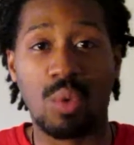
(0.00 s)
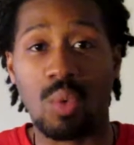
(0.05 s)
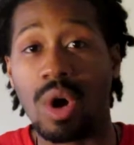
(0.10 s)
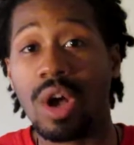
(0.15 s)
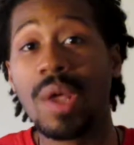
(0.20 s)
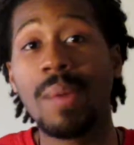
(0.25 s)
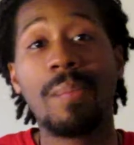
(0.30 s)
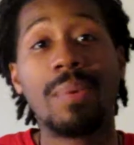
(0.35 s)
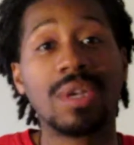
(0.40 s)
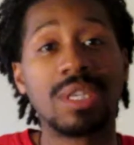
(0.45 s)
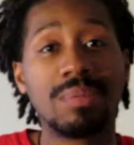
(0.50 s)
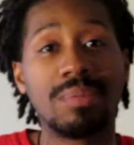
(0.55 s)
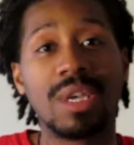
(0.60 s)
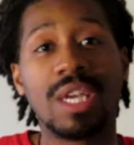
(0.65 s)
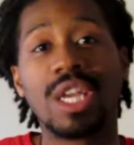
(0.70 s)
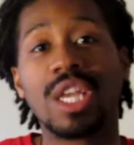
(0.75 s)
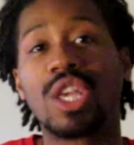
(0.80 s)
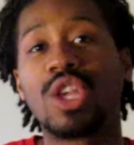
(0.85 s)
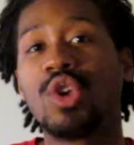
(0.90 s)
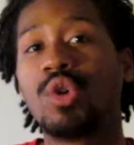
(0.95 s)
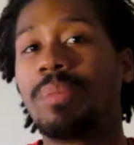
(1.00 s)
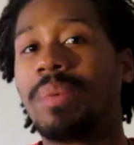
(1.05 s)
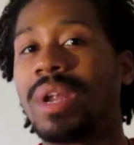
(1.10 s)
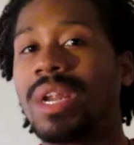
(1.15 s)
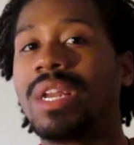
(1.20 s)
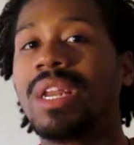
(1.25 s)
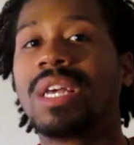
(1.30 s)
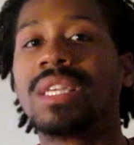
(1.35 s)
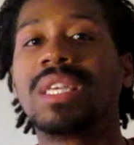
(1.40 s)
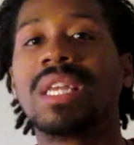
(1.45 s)
Well, he puts me in the queue, but
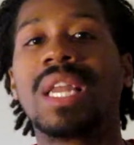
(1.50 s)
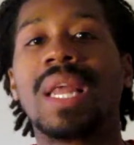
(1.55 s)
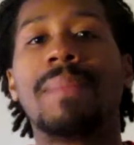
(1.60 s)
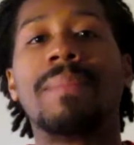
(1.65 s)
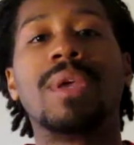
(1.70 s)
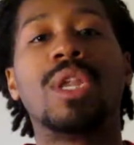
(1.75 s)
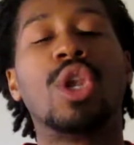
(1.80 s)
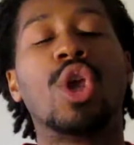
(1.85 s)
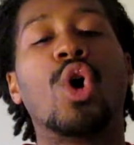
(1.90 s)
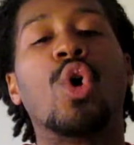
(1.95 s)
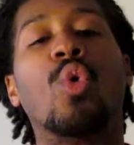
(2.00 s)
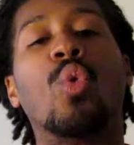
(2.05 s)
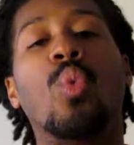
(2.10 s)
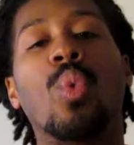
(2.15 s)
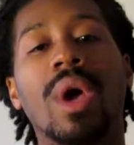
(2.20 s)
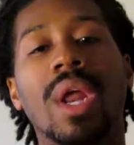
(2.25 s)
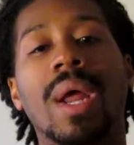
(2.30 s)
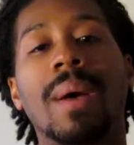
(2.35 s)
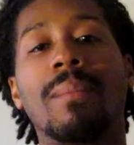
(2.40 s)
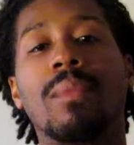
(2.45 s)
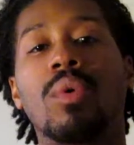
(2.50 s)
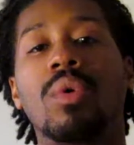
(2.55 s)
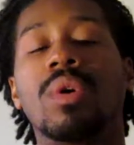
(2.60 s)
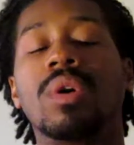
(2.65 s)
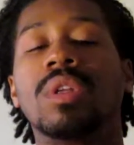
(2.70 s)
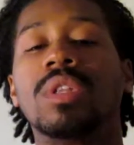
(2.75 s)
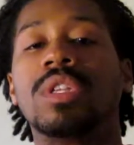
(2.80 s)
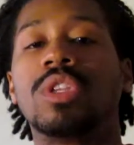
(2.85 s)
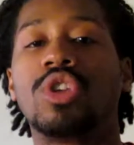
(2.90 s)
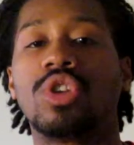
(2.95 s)
he doesn't let me know when I'm
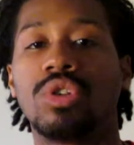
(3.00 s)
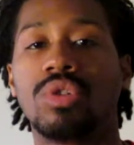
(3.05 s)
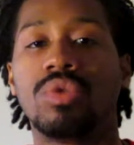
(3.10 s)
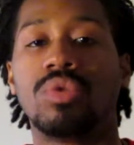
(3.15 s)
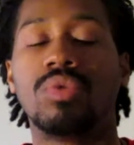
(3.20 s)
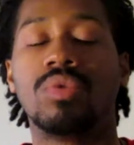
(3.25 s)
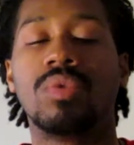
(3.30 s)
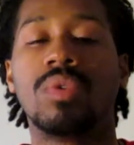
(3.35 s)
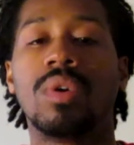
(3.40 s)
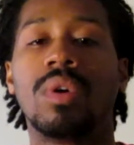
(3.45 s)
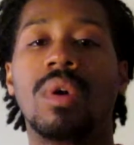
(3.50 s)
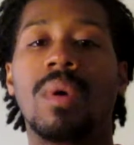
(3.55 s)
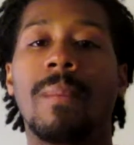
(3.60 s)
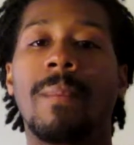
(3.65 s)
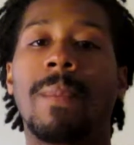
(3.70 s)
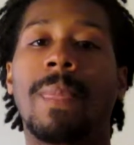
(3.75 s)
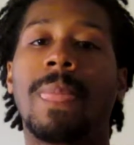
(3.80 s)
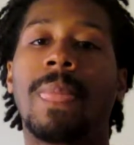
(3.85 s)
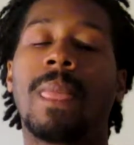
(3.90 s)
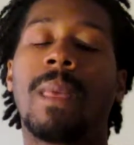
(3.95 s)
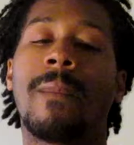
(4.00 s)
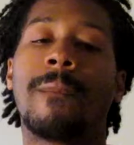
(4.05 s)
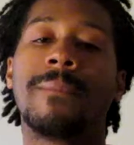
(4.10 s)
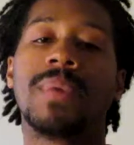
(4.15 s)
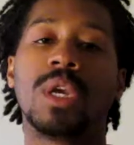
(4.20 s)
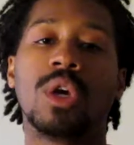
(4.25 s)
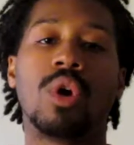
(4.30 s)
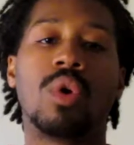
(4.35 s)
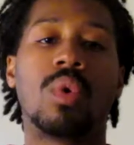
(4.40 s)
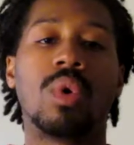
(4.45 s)
going to
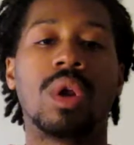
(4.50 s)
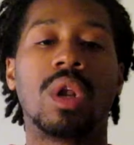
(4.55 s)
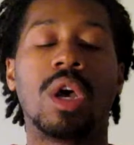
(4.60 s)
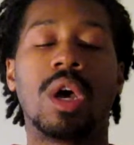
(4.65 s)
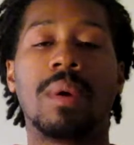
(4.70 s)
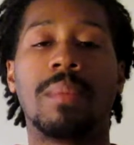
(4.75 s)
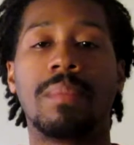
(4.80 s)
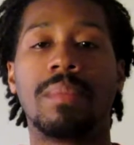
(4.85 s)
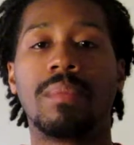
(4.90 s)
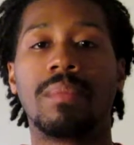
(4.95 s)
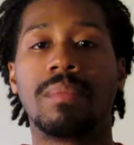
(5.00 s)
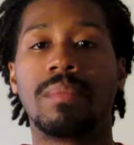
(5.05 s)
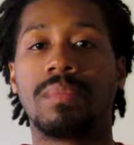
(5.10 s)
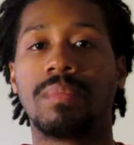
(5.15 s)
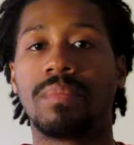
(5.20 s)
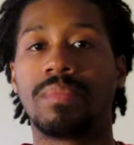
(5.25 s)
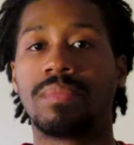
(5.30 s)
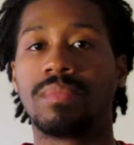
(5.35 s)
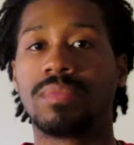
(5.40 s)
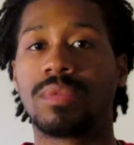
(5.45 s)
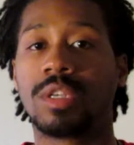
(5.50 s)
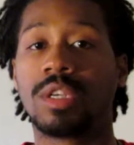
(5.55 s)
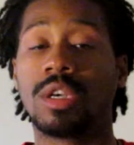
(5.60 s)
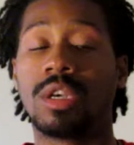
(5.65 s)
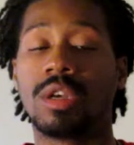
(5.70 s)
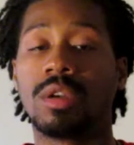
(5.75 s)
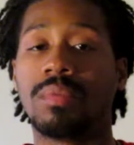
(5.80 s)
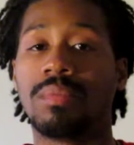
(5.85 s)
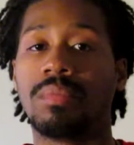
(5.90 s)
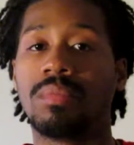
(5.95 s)
be going up
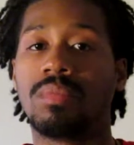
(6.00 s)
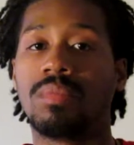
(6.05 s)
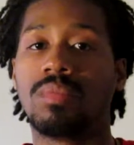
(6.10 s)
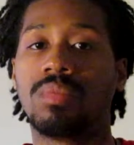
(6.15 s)
to